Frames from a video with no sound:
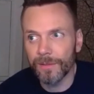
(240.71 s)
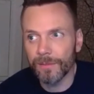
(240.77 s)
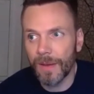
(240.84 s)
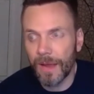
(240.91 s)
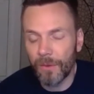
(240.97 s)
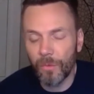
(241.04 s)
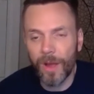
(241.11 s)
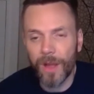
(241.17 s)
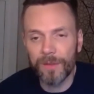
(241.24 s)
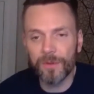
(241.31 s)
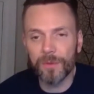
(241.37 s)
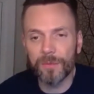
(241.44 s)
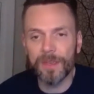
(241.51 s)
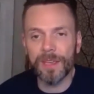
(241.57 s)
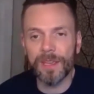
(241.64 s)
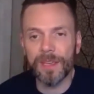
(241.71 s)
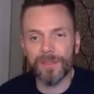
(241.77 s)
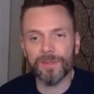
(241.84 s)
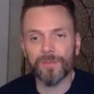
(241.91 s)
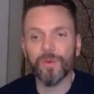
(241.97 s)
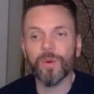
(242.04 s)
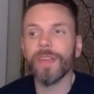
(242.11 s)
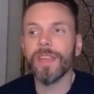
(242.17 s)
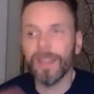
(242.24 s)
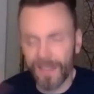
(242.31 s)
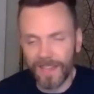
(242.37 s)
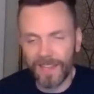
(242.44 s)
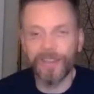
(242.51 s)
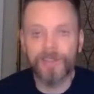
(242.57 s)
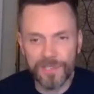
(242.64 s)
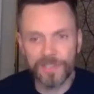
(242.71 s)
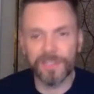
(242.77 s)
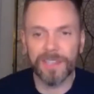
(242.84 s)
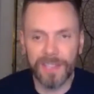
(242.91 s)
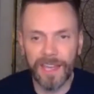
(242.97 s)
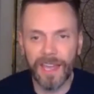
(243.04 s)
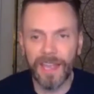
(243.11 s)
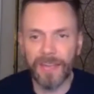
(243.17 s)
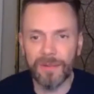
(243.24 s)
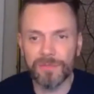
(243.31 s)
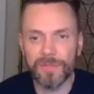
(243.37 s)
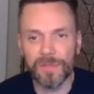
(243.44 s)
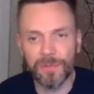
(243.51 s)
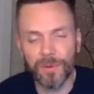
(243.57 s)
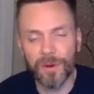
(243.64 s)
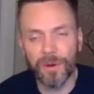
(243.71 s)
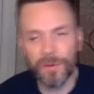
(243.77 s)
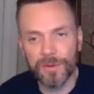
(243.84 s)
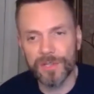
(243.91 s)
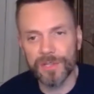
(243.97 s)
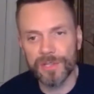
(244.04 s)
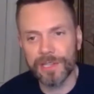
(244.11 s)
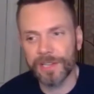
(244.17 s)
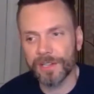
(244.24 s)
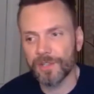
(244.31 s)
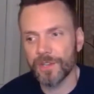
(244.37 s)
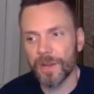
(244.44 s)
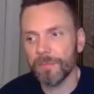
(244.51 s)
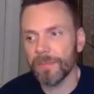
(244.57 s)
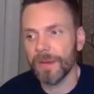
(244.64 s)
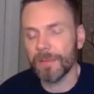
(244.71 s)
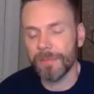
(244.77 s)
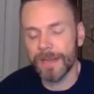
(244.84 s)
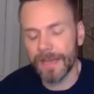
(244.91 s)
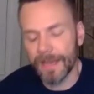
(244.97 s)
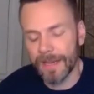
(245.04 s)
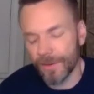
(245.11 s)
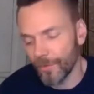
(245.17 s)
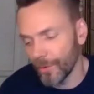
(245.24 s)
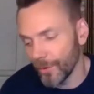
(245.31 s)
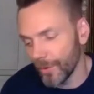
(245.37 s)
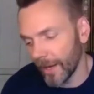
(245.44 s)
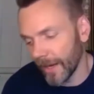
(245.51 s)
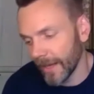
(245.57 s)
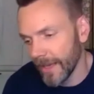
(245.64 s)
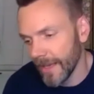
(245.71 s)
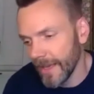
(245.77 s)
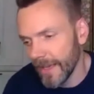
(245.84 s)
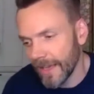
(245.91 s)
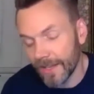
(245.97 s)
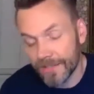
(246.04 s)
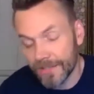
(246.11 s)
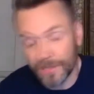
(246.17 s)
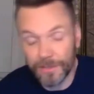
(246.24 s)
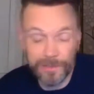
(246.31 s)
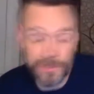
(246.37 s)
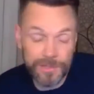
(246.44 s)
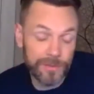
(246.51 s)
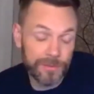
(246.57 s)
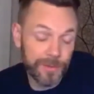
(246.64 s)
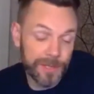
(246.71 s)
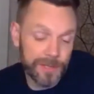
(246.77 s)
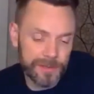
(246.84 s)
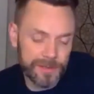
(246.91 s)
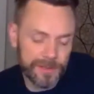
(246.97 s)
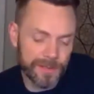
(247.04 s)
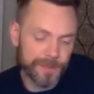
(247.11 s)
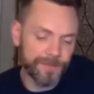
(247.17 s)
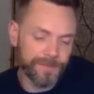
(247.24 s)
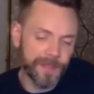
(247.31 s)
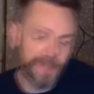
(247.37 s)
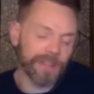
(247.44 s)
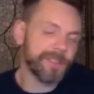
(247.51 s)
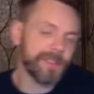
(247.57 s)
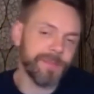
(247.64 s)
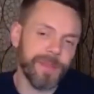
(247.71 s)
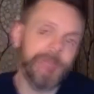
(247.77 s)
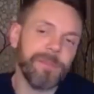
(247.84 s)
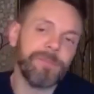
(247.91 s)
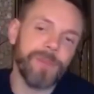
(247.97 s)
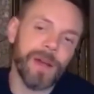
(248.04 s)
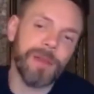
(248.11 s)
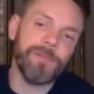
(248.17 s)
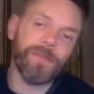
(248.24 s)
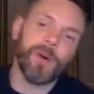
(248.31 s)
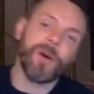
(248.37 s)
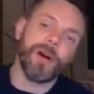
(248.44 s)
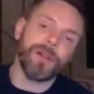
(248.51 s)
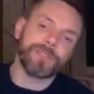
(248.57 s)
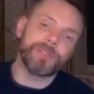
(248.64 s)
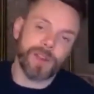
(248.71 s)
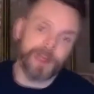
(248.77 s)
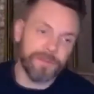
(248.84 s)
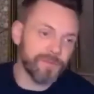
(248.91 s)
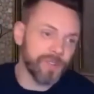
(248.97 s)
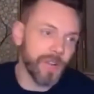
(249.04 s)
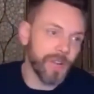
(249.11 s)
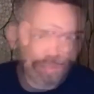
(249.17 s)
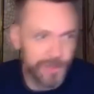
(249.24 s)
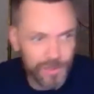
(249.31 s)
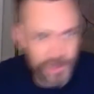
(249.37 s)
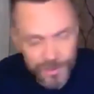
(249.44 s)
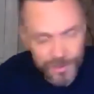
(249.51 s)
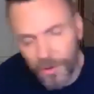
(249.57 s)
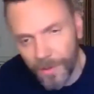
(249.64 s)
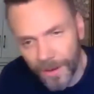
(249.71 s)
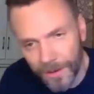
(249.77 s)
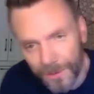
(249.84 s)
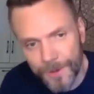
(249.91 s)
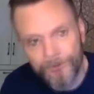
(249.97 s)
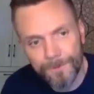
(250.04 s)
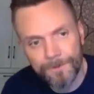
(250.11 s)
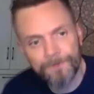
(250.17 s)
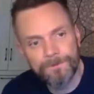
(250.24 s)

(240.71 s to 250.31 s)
my wife will get into the game to the point where she's like jumping up and down and rooting because it looks so real. So I've talked so much.